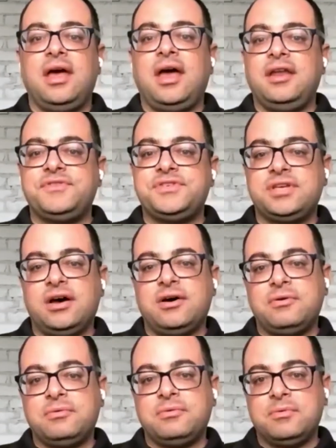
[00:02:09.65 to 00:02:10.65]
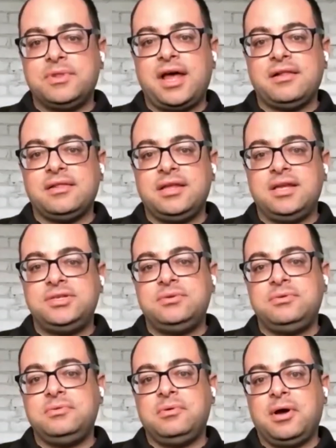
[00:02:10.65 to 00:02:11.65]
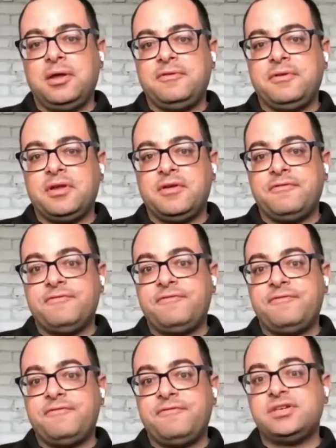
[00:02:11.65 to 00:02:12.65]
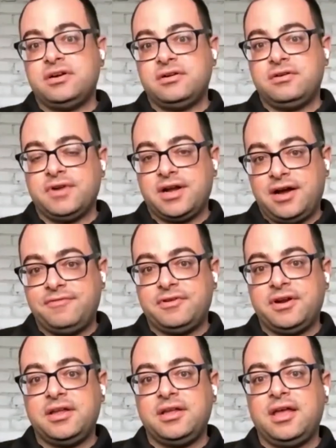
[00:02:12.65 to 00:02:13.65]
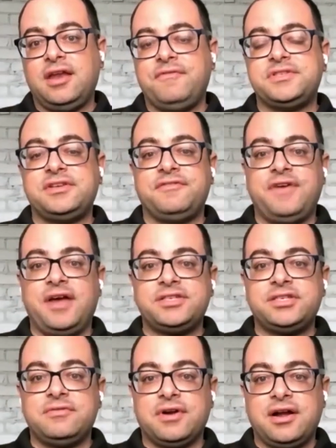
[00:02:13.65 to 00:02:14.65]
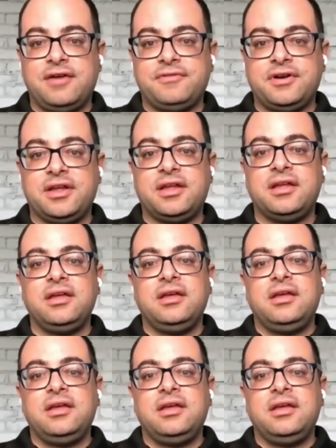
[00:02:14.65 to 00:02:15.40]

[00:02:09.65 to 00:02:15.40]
And if so, will that lead to a faster recovery? And if it's a faster recovery,